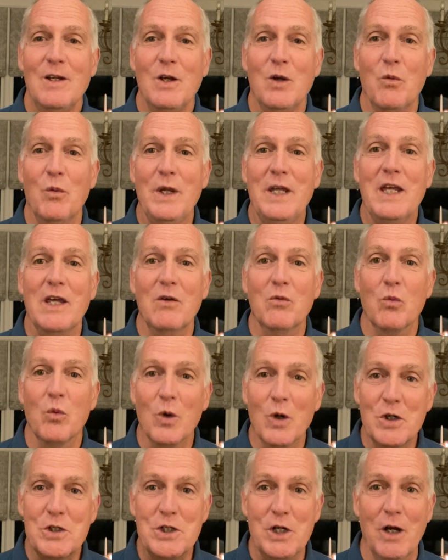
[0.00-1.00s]
we can
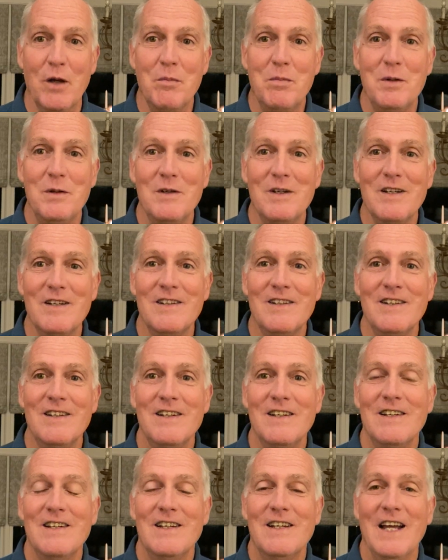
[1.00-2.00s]
worship
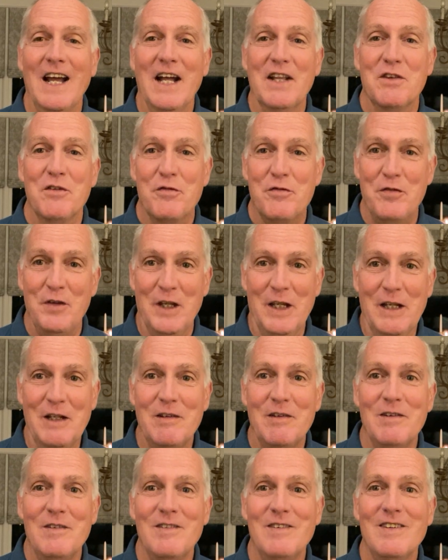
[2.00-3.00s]
at the
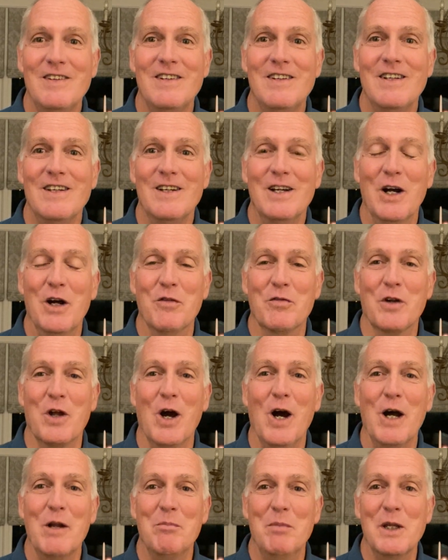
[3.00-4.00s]
feet of
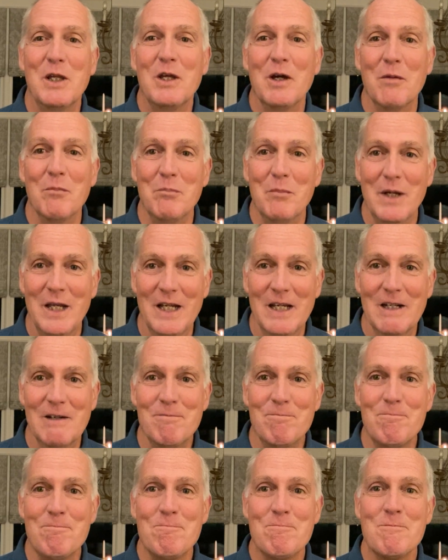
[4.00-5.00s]
God become man,
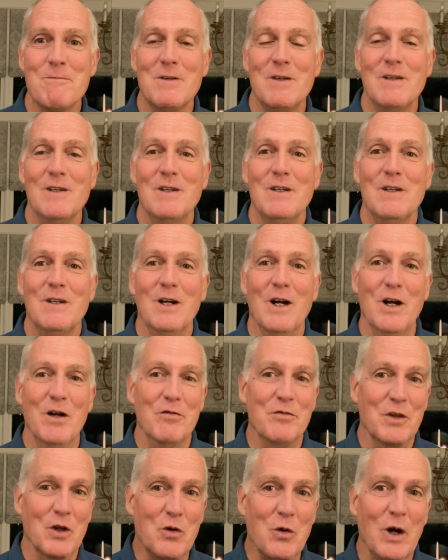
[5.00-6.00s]

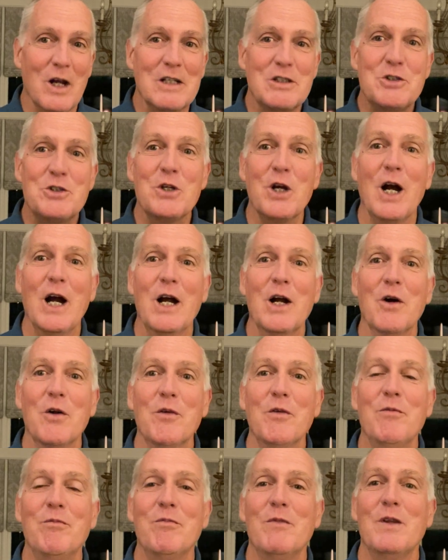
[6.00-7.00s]
of the Christ
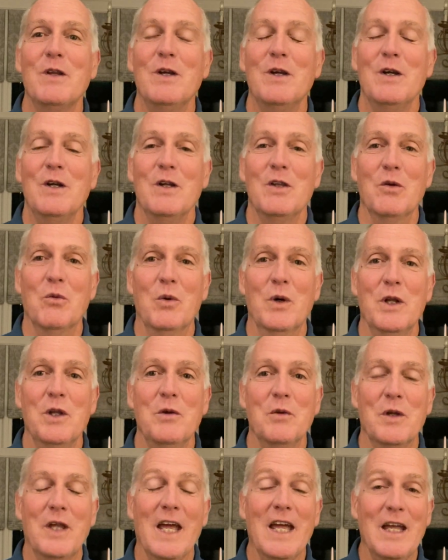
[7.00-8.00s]
child, the one who
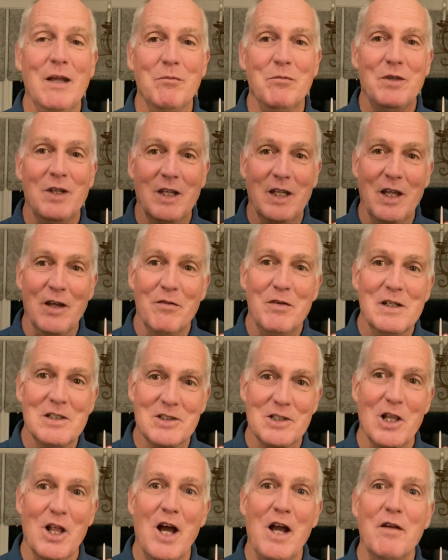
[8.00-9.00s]
came to give
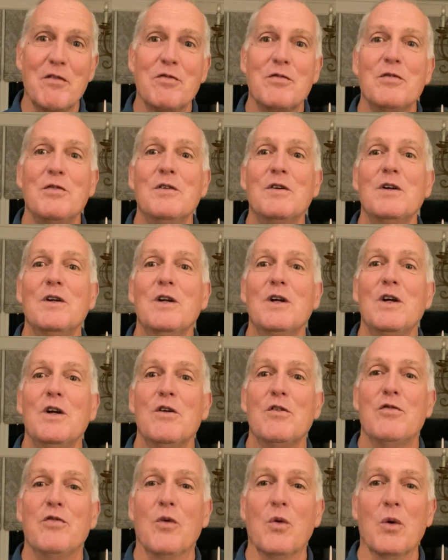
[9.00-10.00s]
his life
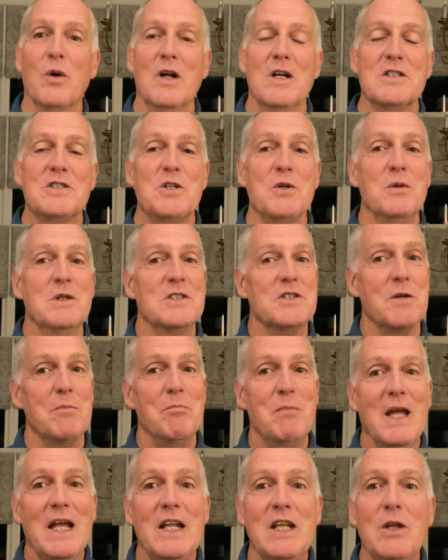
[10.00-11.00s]
for us, who is
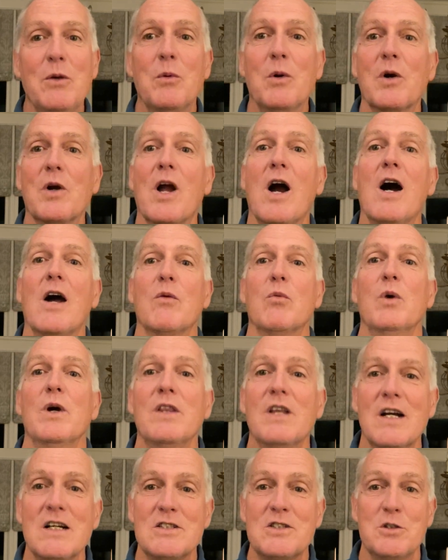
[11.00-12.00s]
Emmanuel, God with
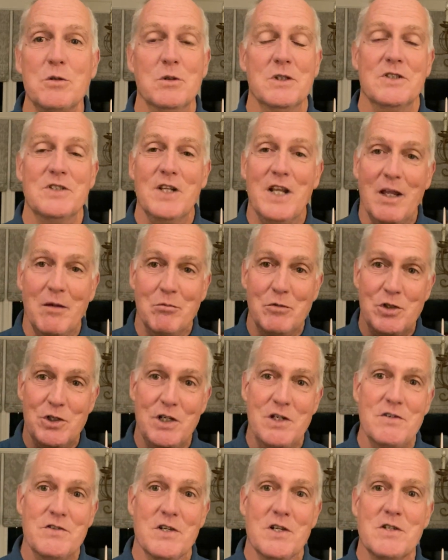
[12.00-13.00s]
us, who is named
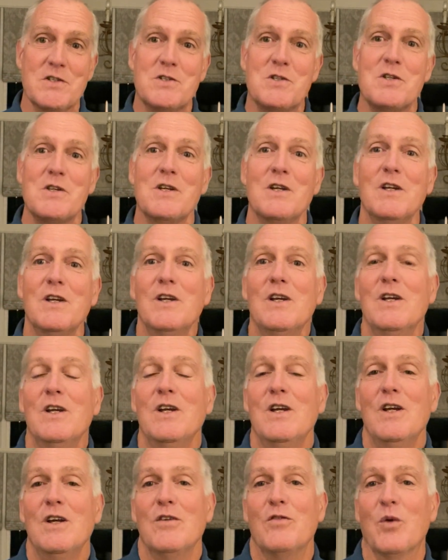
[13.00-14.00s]
Jesus,
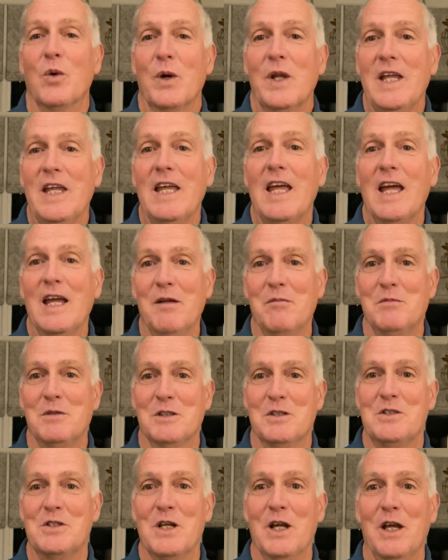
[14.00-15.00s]
for he came to
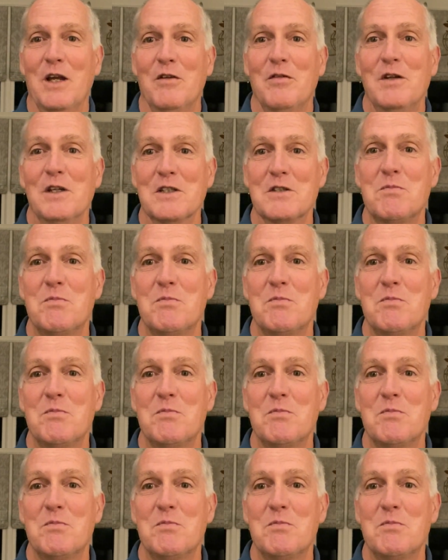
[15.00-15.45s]
save his